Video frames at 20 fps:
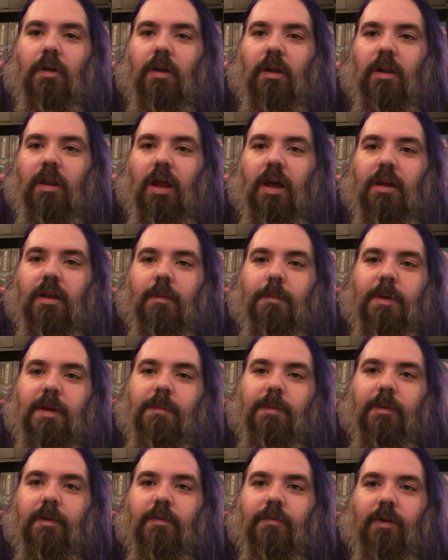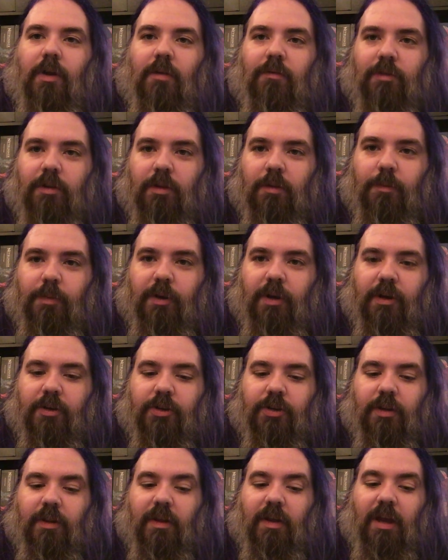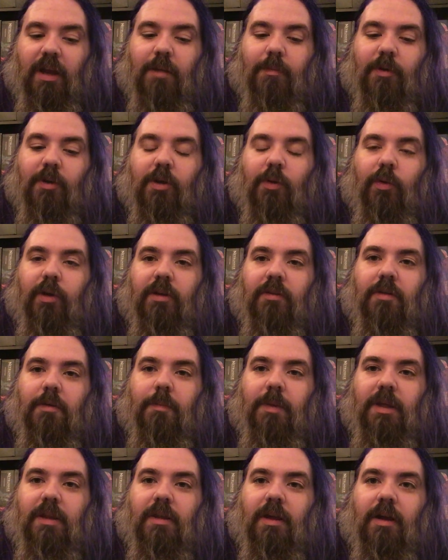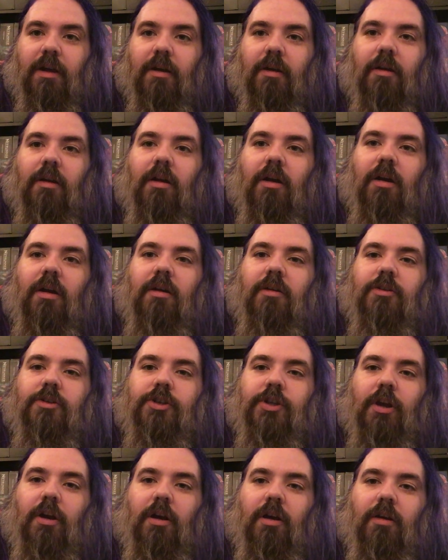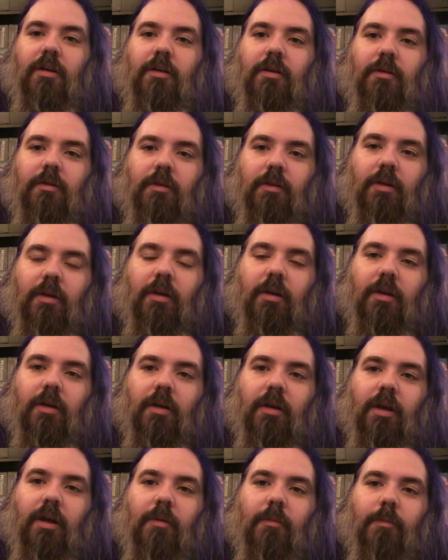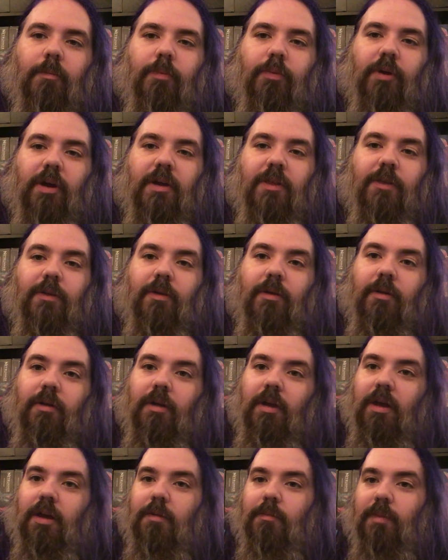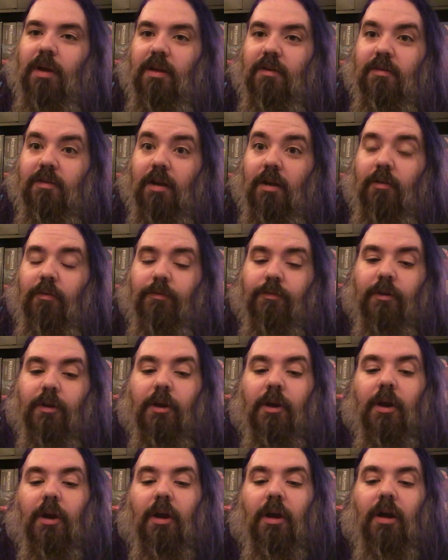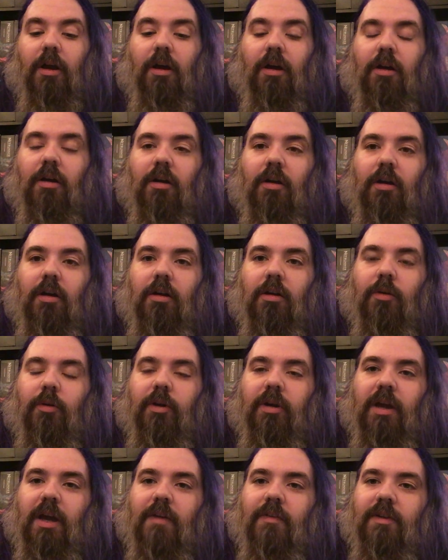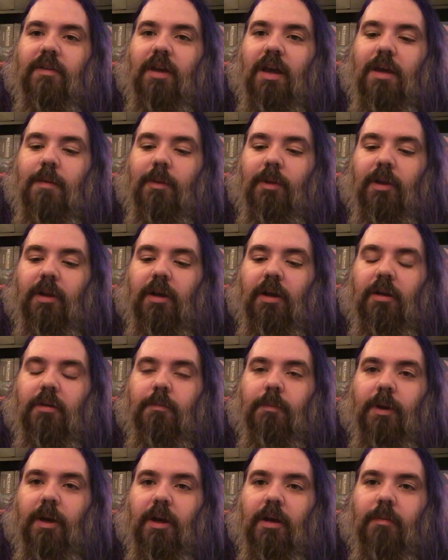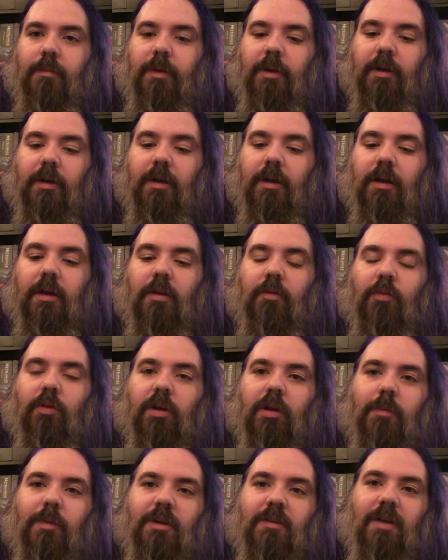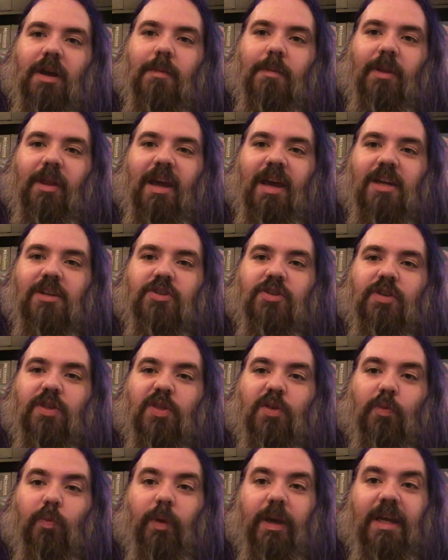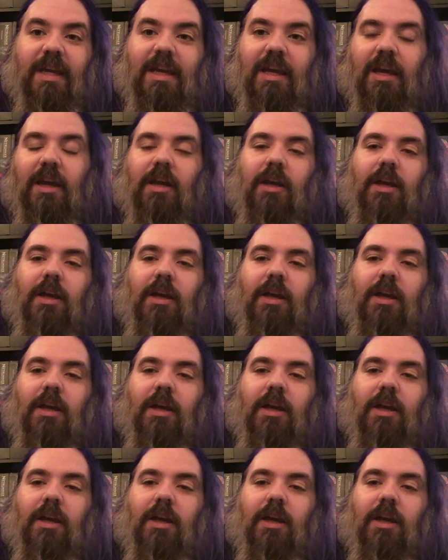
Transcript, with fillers: a lot of the people involved in the production of the game are going to be there. Uh, John, uh, Prather and myself uh, are going to have a table at Unpub. Uh, we're going to be table H3